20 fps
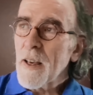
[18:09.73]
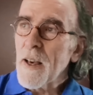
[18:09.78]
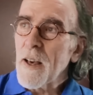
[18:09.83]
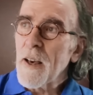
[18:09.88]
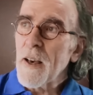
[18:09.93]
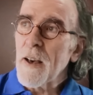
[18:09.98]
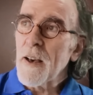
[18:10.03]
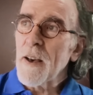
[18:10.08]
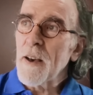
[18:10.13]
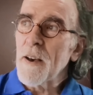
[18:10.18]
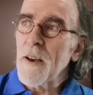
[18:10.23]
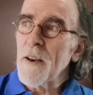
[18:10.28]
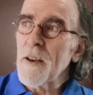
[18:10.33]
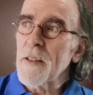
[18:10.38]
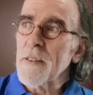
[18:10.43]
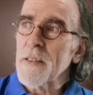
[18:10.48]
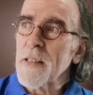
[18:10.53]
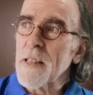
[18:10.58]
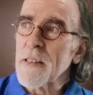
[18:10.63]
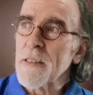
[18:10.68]
Uh,
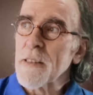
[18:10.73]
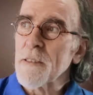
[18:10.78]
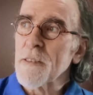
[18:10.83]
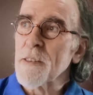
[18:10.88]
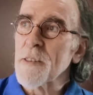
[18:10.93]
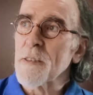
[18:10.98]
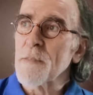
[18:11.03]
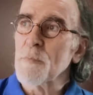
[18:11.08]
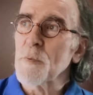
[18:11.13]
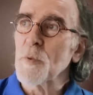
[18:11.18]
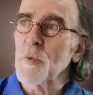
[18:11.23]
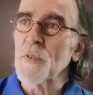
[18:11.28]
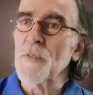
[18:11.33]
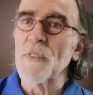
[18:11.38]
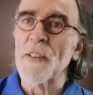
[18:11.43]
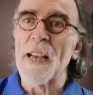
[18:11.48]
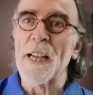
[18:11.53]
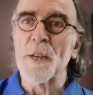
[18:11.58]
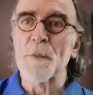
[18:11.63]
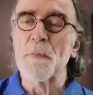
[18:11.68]
and that's a small
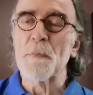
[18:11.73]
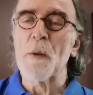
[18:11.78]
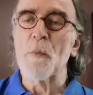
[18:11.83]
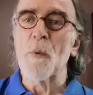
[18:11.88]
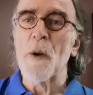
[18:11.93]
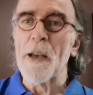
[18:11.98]
stash my